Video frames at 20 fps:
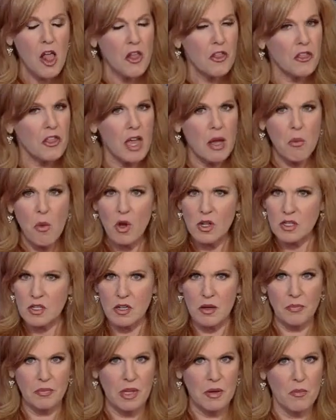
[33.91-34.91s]
they want
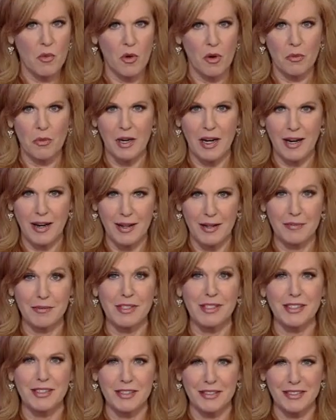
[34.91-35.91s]
something more when it
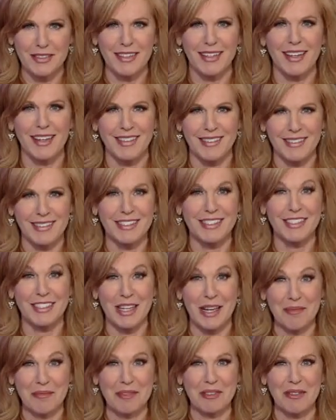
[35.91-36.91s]
comes to, yeah, the
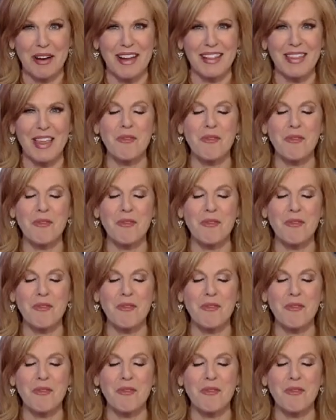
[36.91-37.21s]
gems, right?